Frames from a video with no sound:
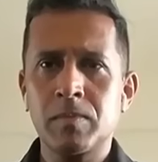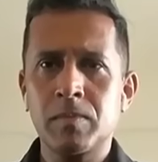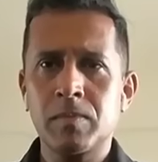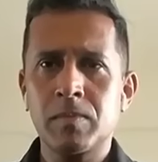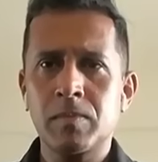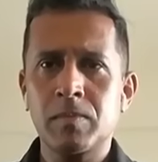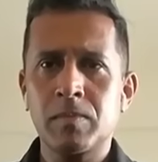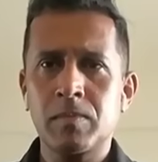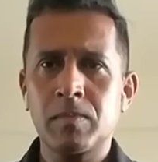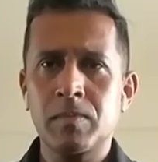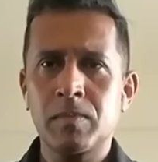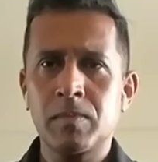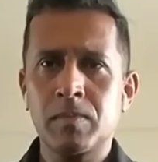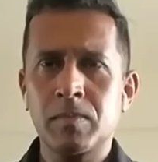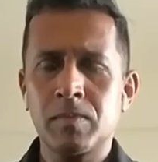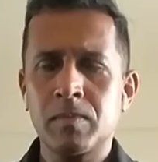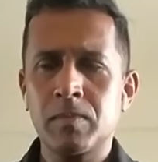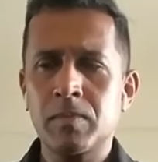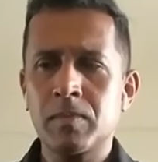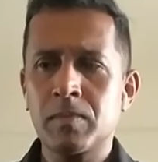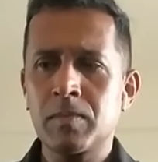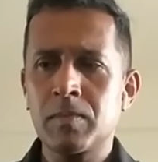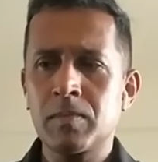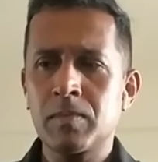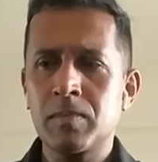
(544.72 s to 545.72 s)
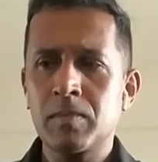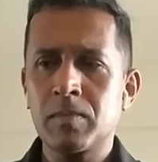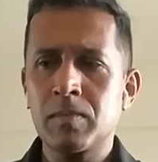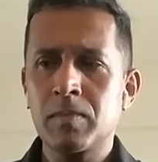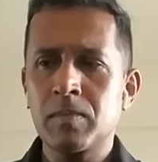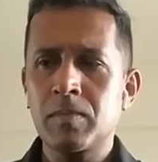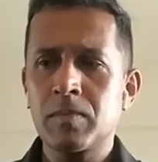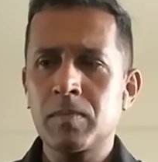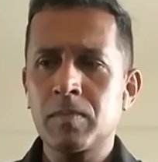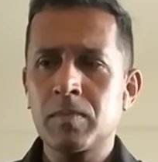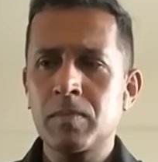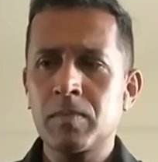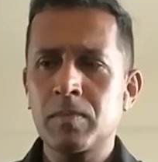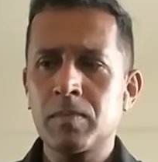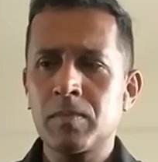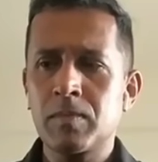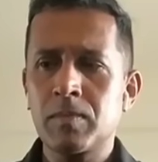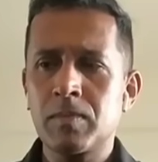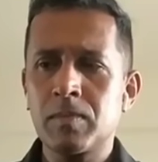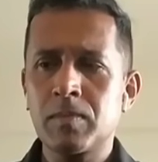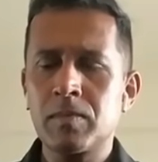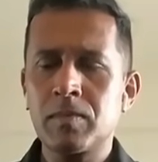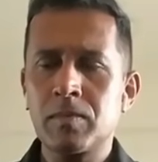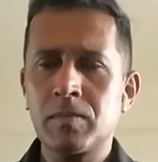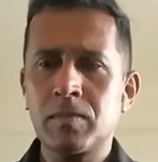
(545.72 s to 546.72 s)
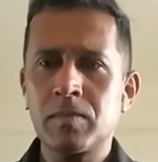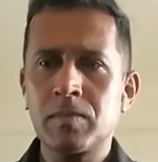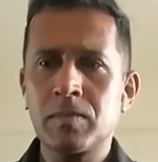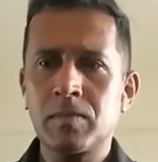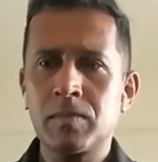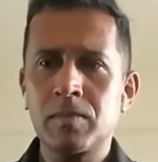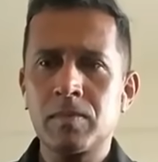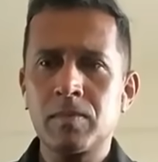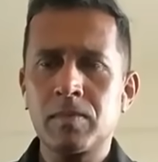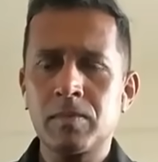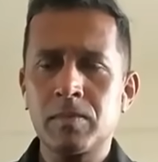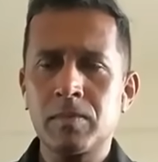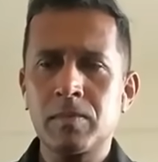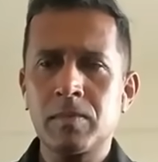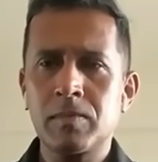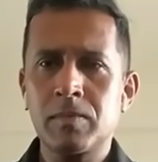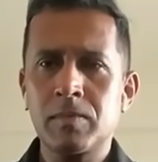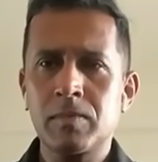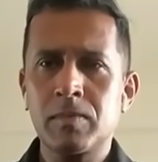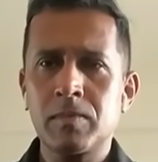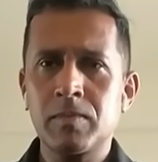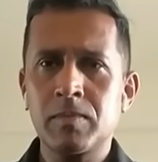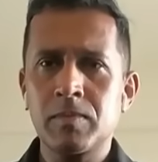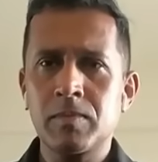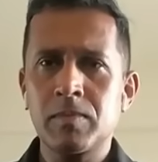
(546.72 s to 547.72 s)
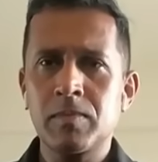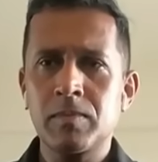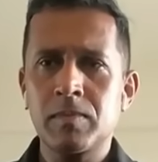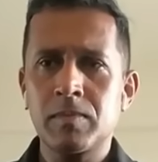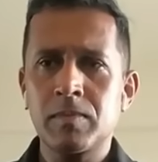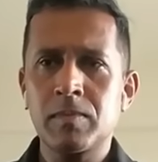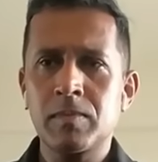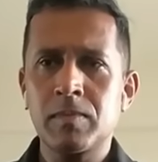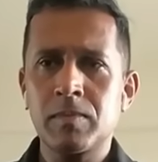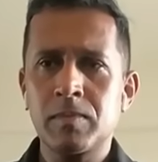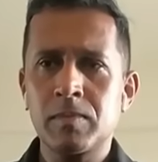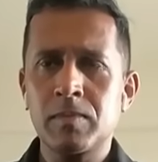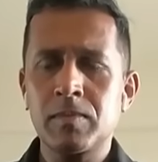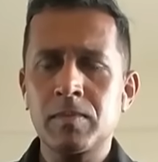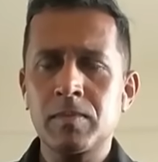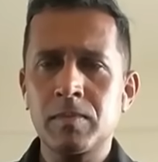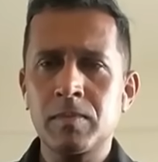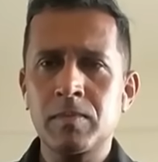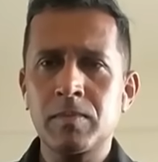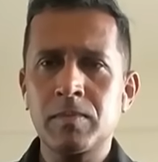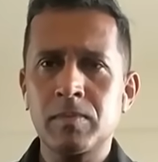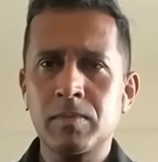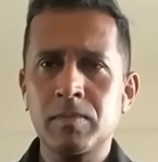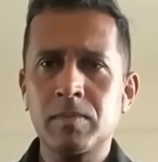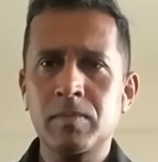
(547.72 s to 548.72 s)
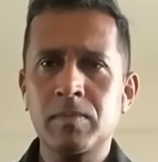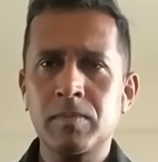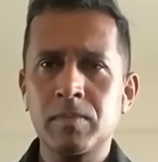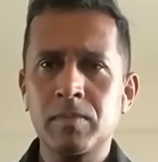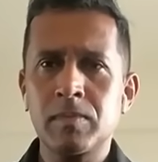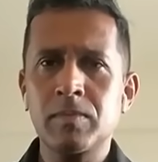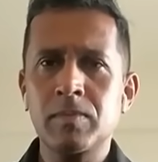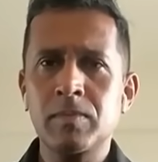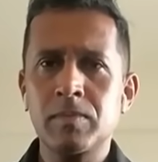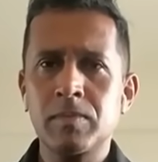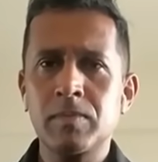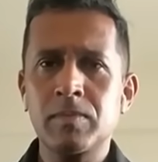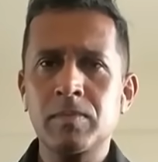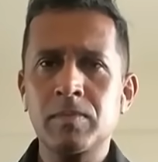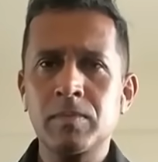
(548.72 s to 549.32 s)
(not speaking)